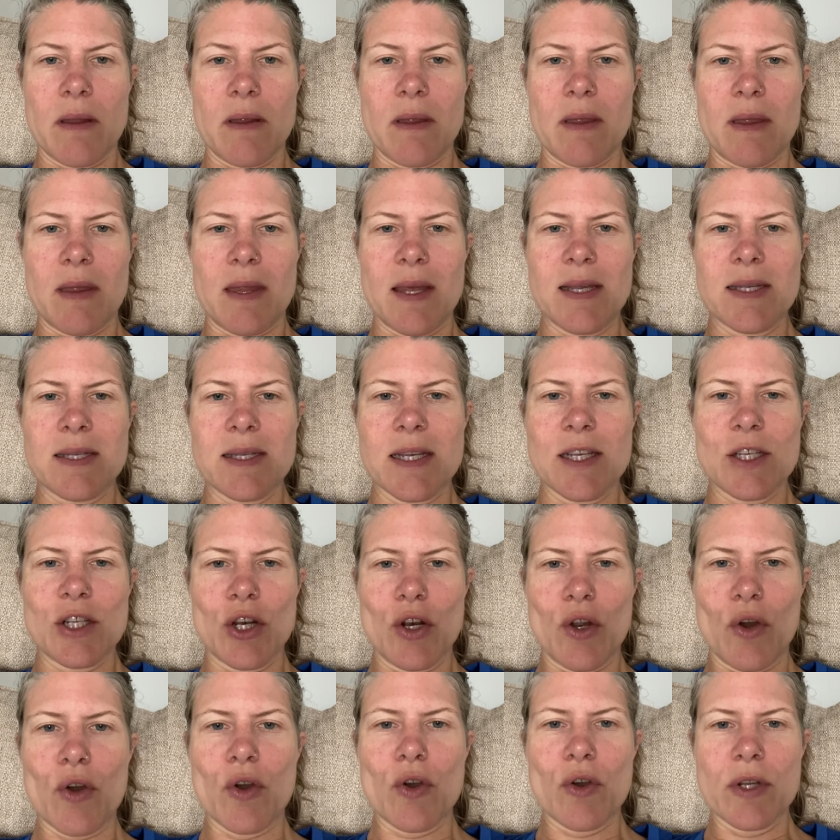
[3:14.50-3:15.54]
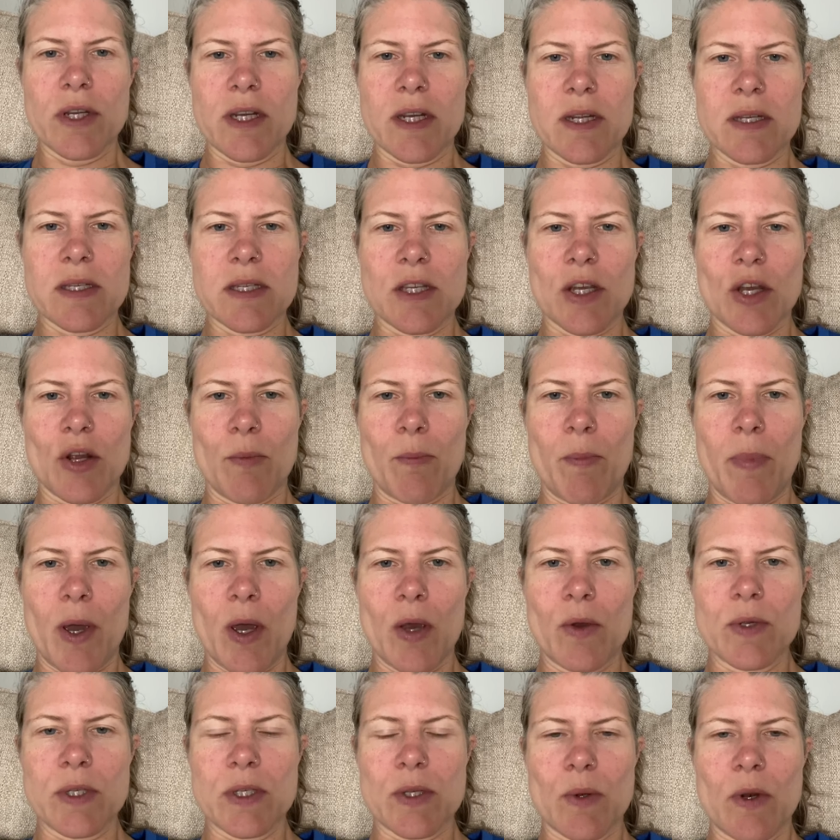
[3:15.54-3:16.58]
these things look good in a certain
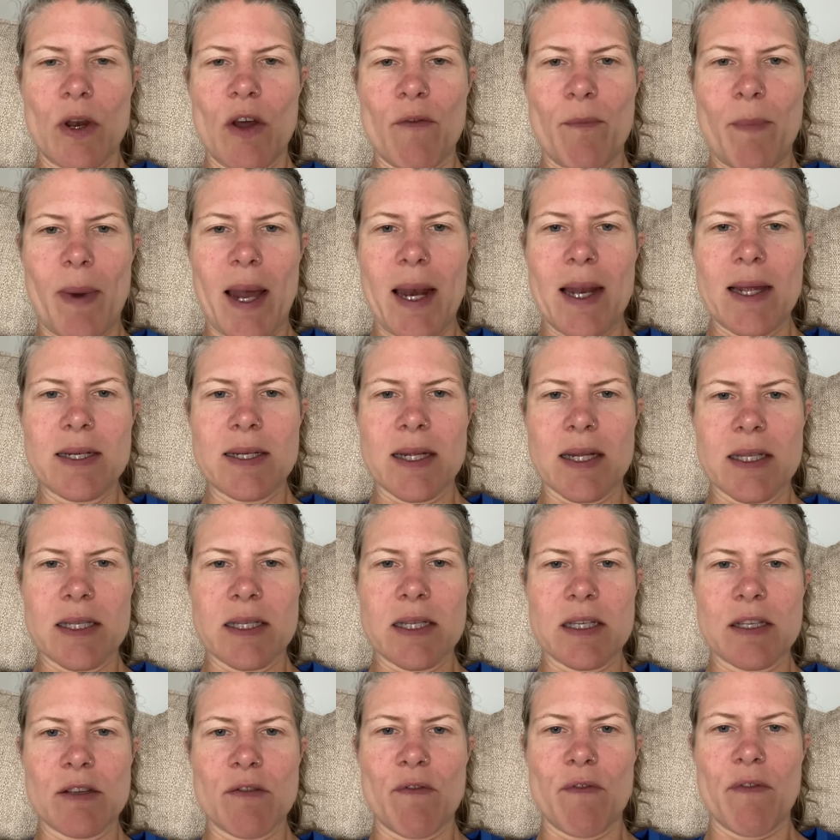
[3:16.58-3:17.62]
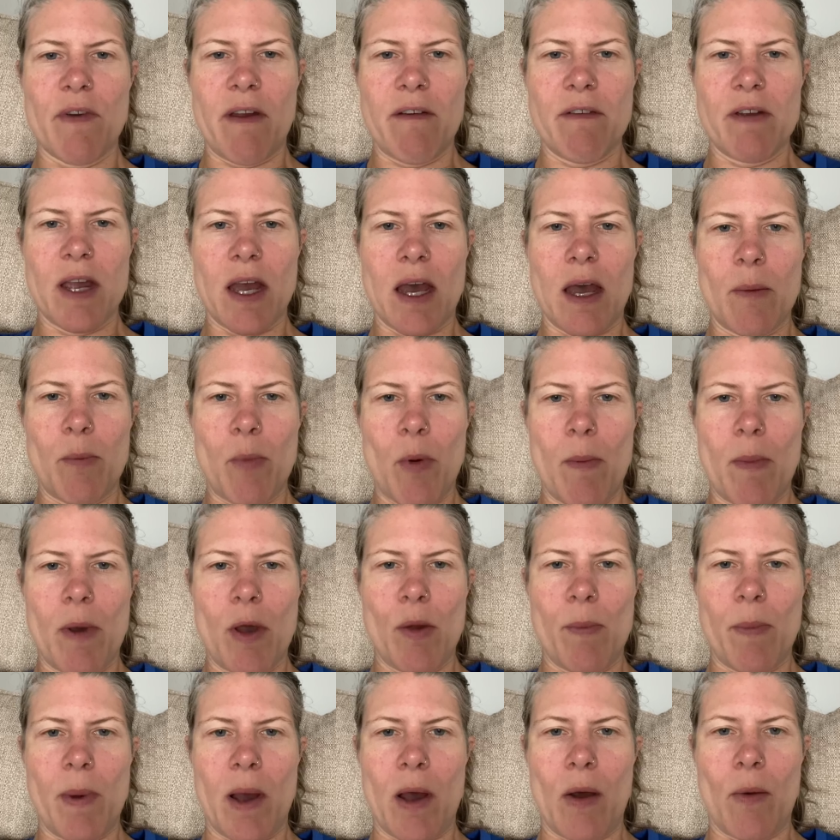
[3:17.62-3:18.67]
pose. So a lot of ballet dancers are very
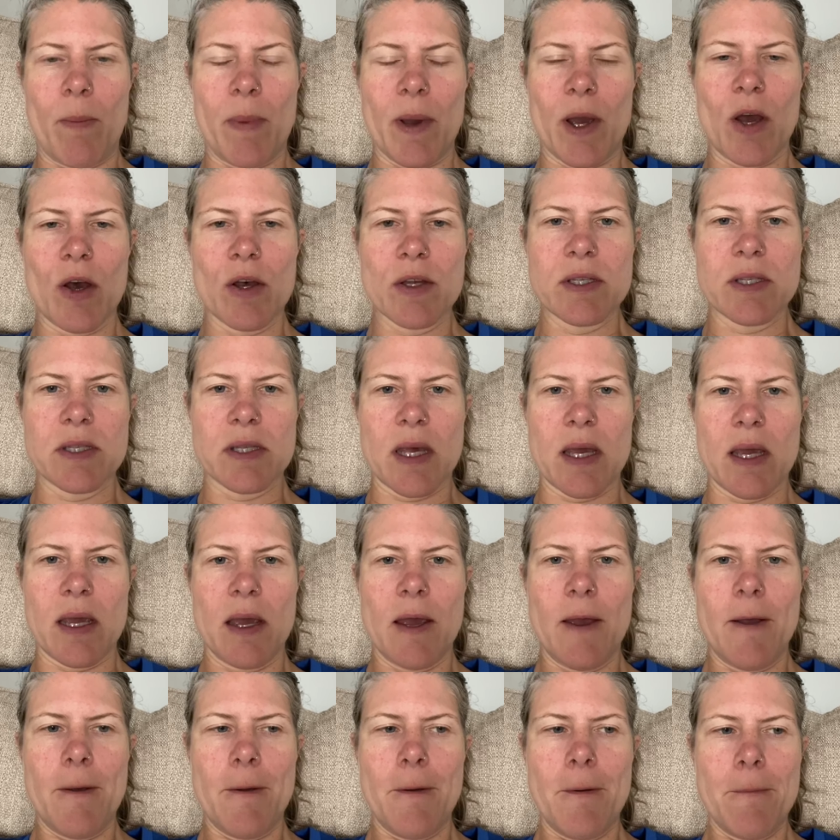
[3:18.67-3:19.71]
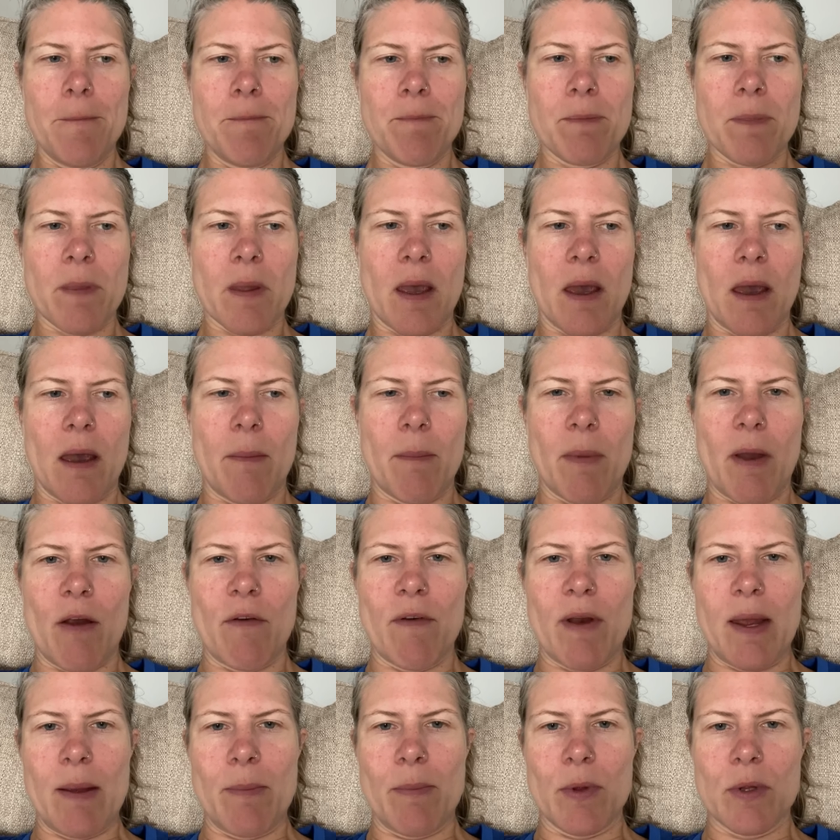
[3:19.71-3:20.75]
hypermobile because they are
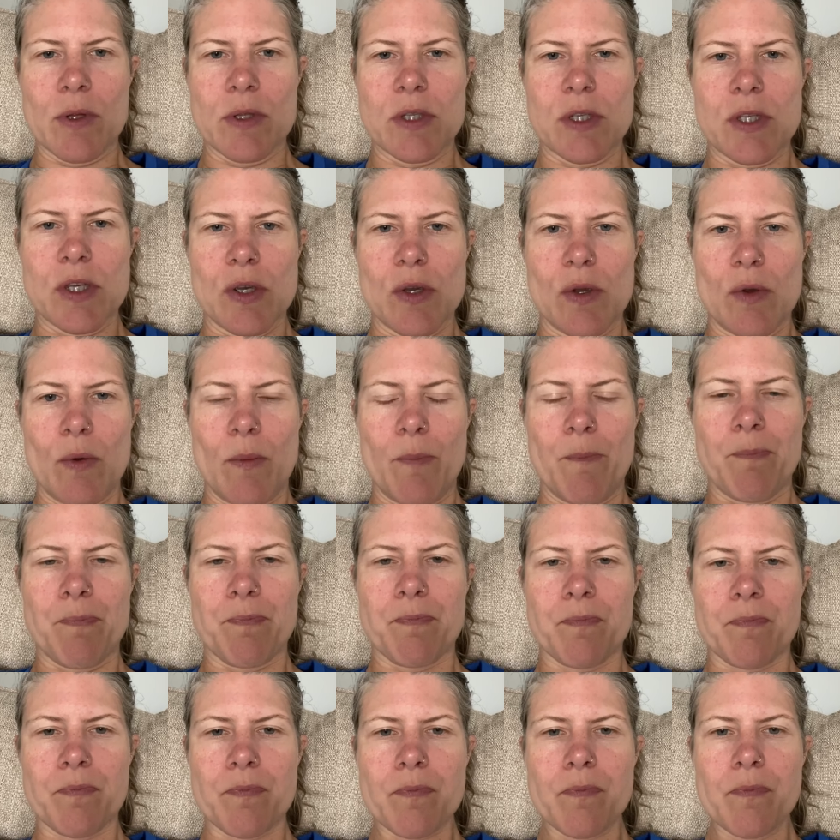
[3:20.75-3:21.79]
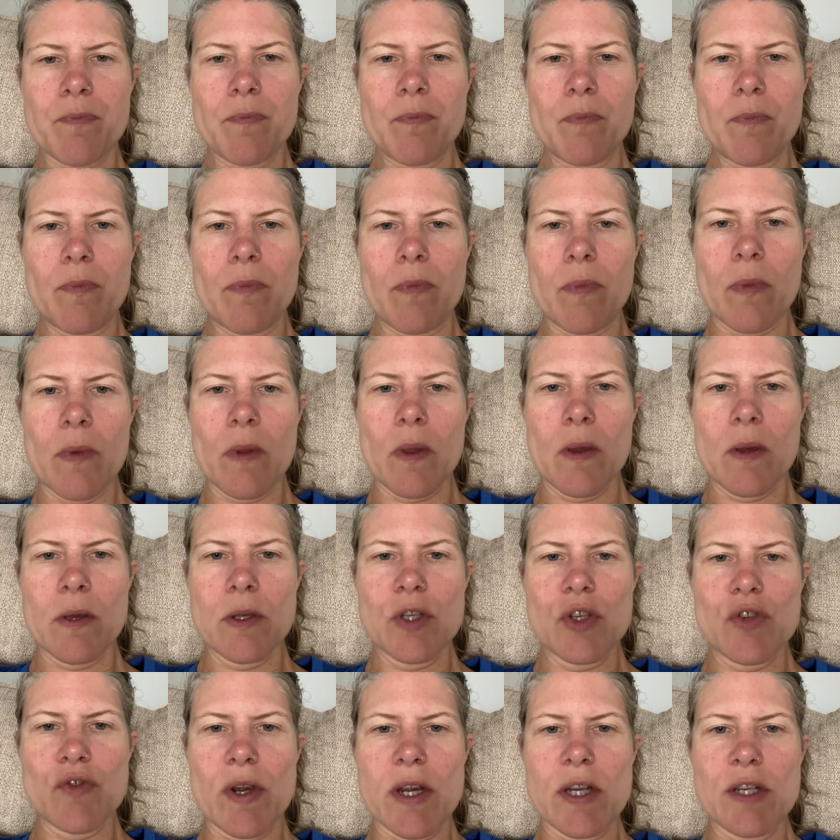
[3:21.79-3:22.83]
able to
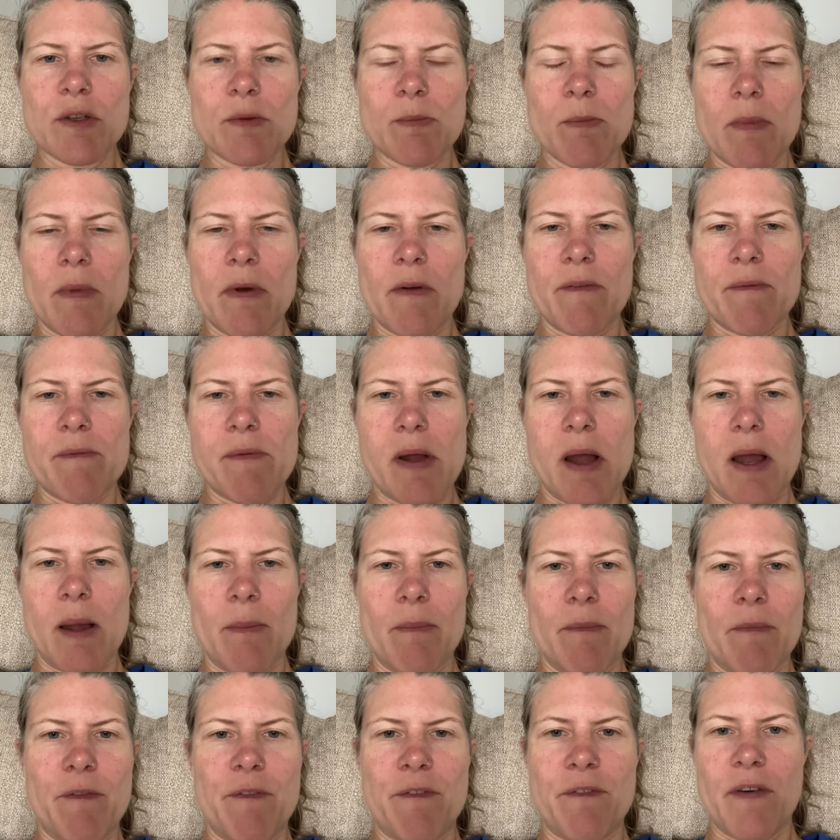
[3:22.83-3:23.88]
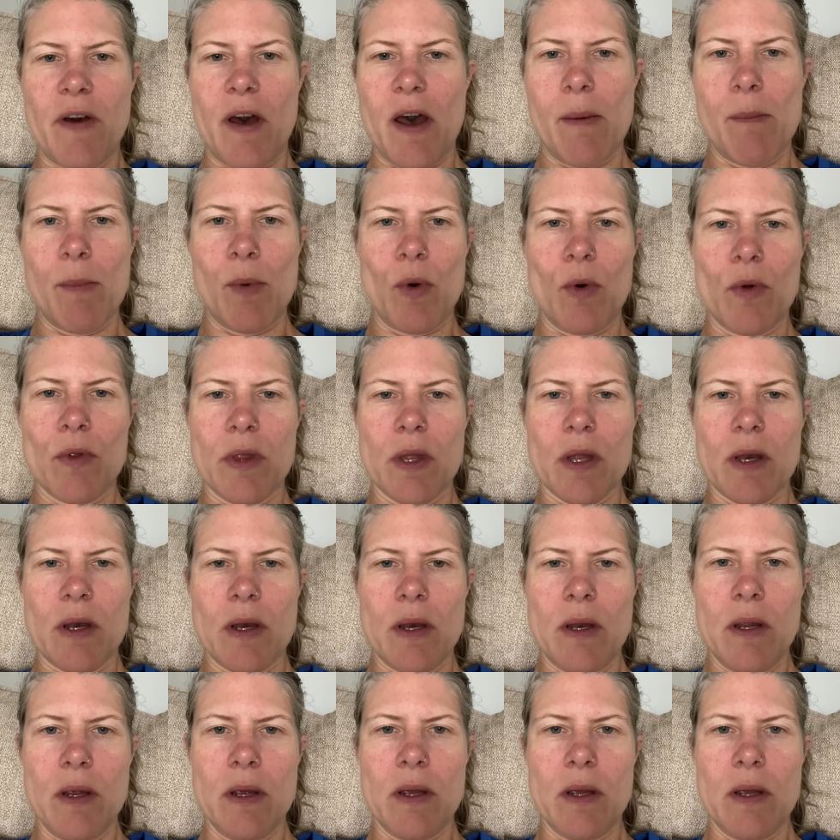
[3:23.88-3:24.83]
stretch far more than